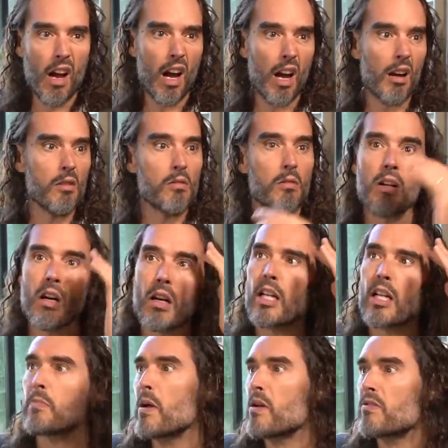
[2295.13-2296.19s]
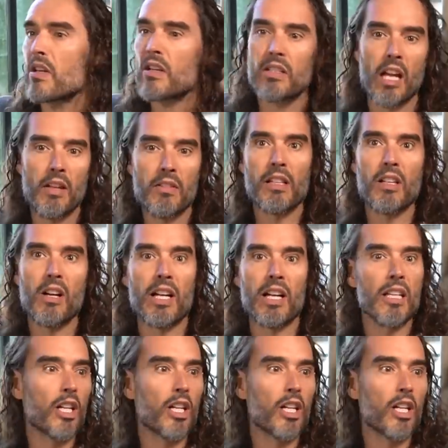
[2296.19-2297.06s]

Oh God, I suppose down the line,